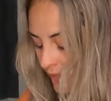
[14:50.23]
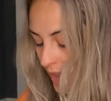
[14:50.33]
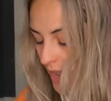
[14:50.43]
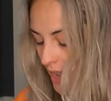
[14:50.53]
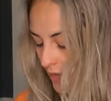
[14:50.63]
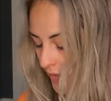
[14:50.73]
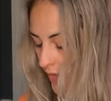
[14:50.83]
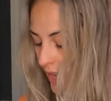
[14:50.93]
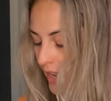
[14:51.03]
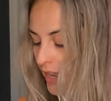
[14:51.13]
I have
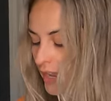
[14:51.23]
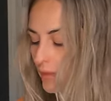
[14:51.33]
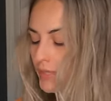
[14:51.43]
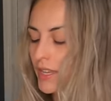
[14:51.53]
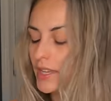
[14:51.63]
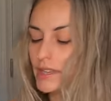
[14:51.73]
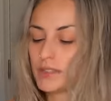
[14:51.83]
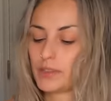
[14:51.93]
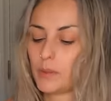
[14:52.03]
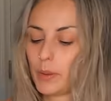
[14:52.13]
a, I'm taking
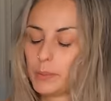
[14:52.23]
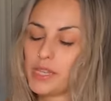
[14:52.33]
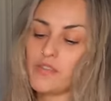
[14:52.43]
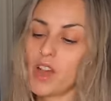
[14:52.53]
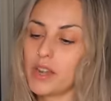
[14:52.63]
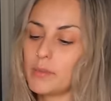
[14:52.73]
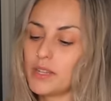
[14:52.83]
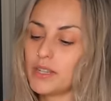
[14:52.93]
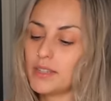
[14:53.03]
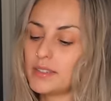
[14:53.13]
some B
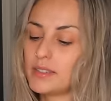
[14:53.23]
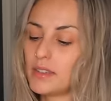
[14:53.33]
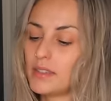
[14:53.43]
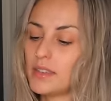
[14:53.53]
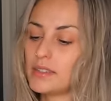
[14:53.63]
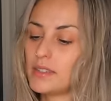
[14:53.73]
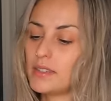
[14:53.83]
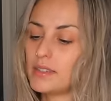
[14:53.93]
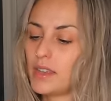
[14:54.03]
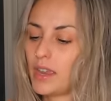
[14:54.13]
vitamins. This
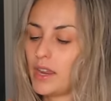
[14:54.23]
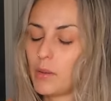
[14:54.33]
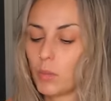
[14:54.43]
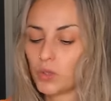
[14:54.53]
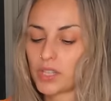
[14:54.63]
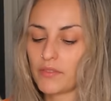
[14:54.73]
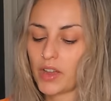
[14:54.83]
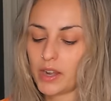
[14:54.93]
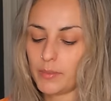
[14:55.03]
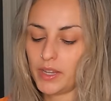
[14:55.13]
is a
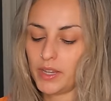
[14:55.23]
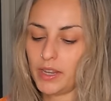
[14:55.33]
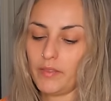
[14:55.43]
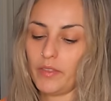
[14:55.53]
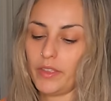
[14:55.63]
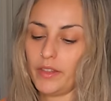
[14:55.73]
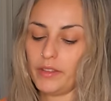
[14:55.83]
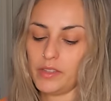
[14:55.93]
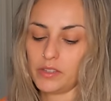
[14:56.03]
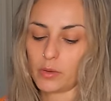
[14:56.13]
multivitamin and
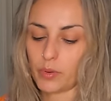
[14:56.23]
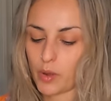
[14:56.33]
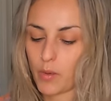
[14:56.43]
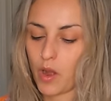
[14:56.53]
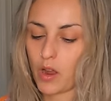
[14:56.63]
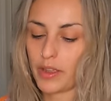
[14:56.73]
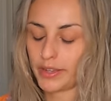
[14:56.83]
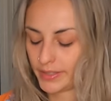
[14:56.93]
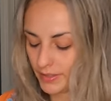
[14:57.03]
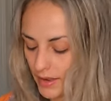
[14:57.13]
then these are
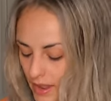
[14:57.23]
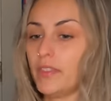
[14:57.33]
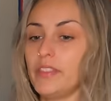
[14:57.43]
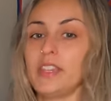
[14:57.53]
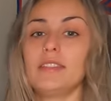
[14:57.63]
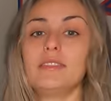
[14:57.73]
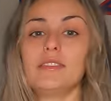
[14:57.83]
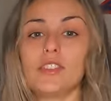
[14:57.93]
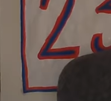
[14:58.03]
probiotics. And then